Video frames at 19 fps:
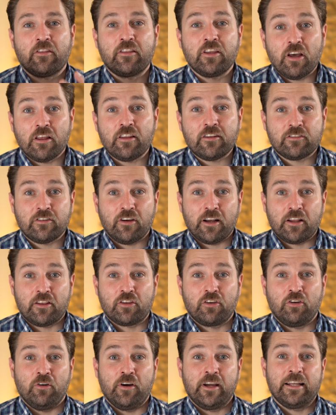on the other side of the
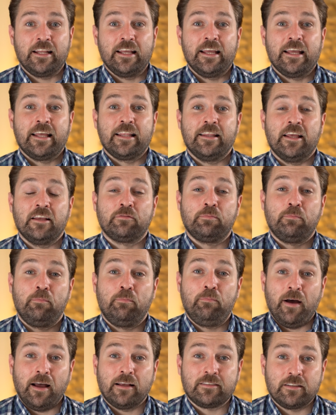coin, there's
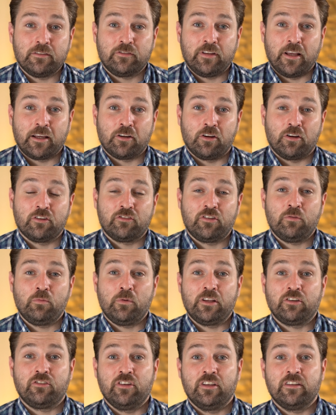passive technology,
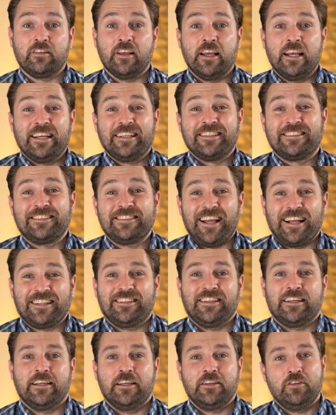which is
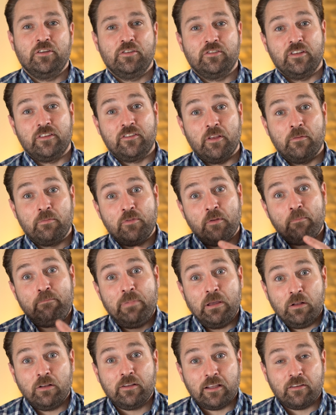static. It uses the
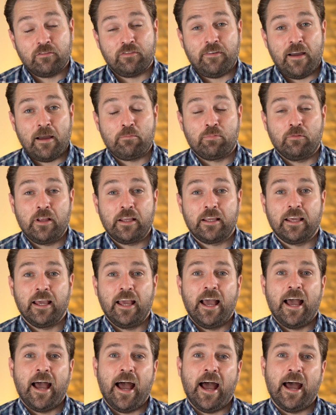building fabric
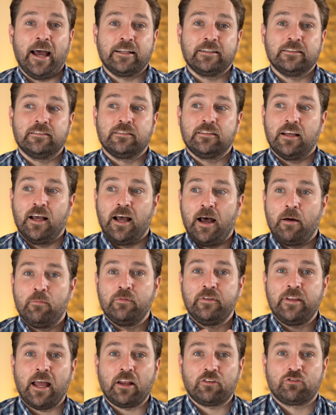and
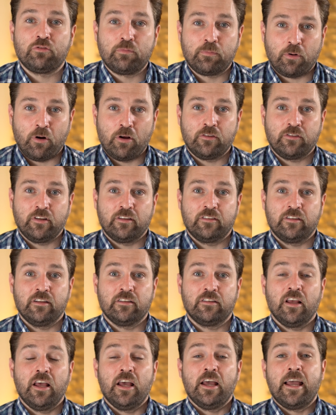natural
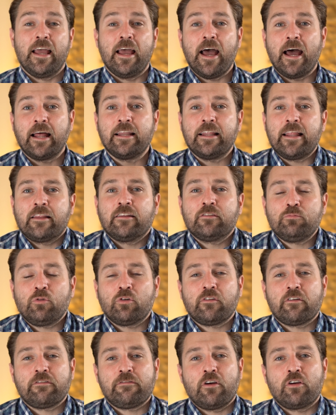processes, and there's more
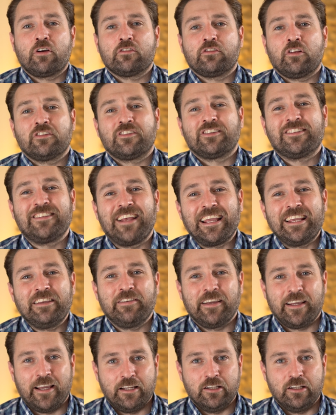of a focus on saving